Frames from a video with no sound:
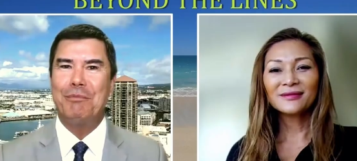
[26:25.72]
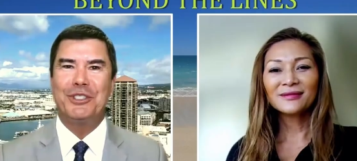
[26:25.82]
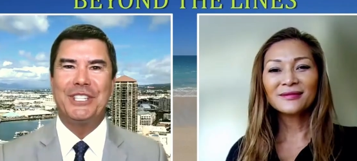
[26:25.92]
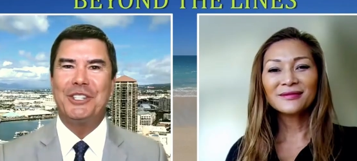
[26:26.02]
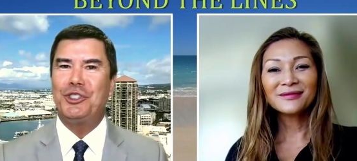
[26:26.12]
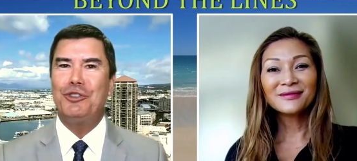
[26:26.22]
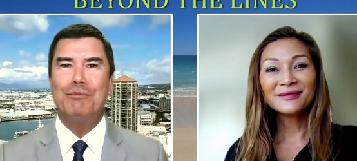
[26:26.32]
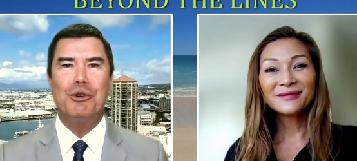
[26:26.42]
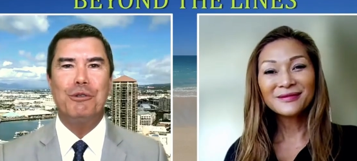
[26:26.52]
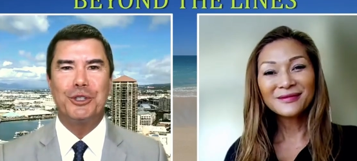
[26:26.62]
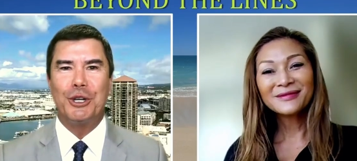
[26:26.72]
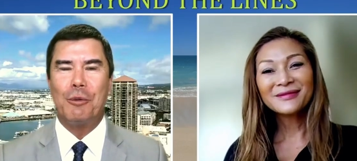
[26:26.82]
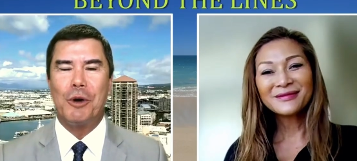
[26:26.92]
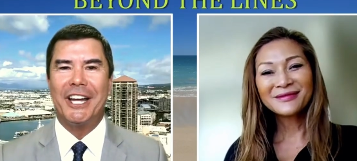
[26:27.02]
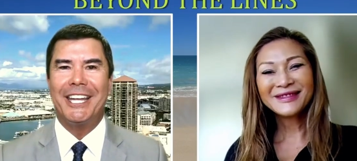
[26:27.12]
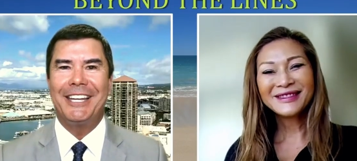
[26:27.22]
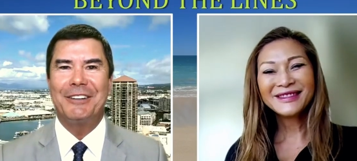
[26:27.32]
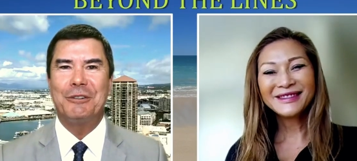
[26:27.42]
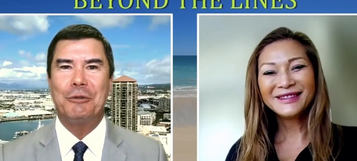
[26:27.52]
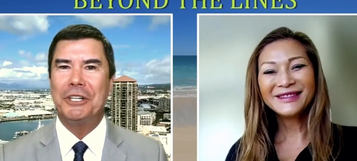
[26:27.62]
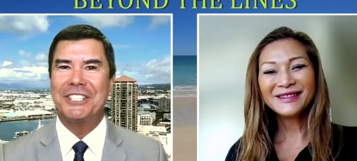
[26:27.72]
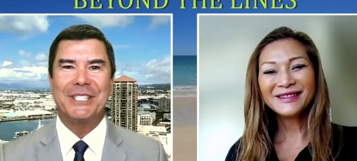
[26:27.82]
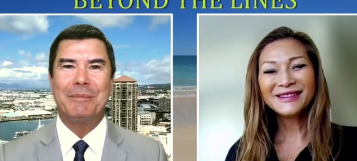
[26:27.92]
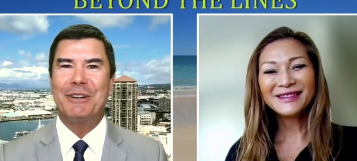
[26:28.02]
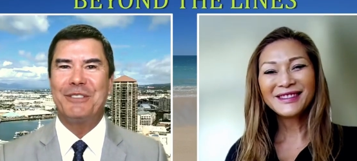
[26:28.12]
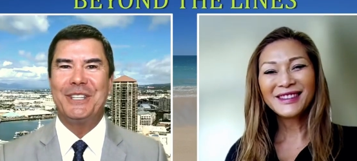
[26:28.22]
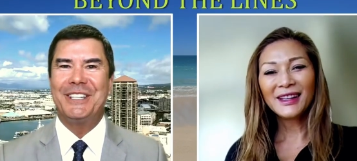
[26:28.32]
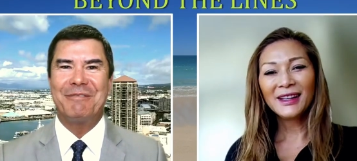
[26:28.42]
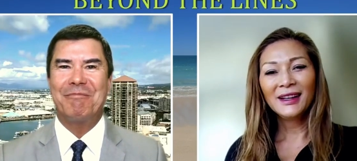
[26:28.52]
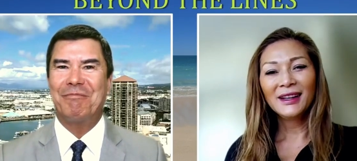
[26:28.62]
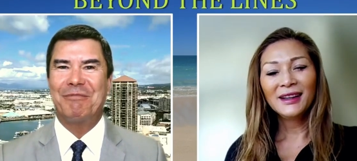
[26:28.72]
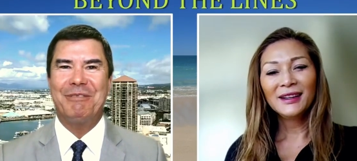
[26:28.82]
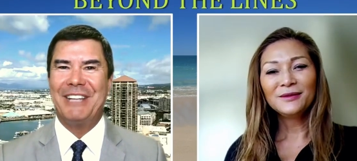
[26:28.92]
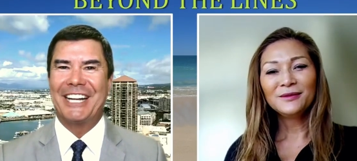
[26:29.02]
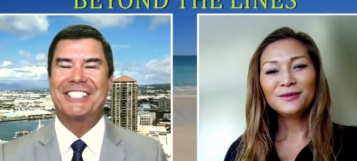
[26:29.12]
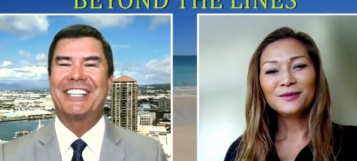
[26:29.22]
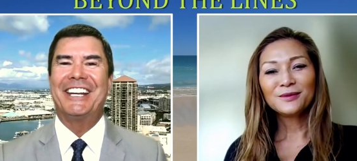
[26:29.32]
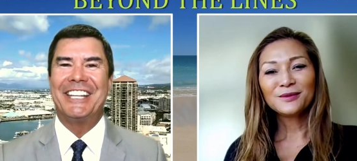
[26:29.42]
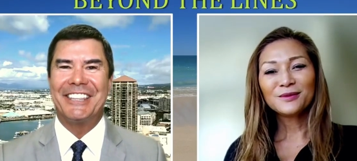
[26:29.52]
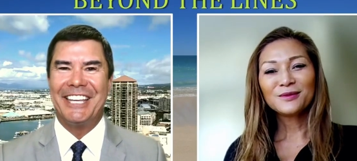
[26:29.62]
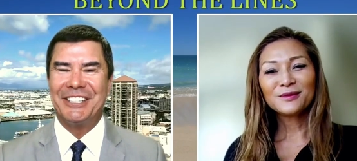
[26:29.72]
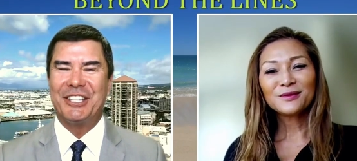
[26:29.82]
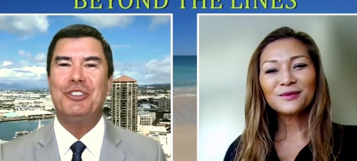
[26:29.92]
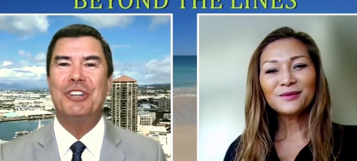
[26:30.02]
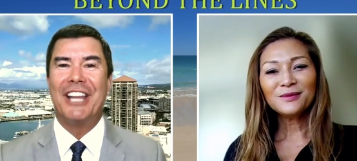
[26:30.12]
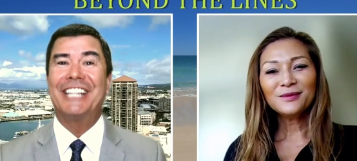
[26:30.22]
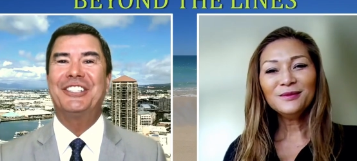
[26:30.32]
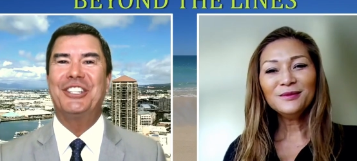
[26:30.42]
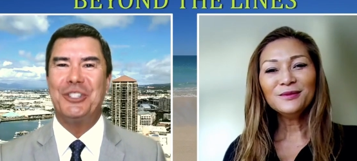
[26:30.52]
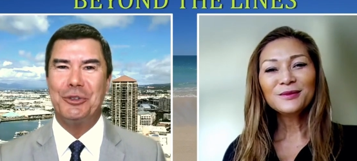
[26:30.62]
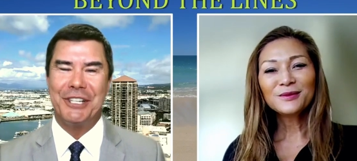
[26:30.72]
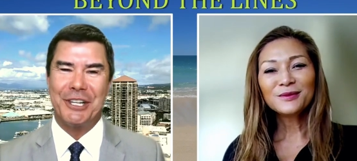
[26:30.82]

Speaker 1: since you moved to Hawaii, what's some of the exciting things that you like to do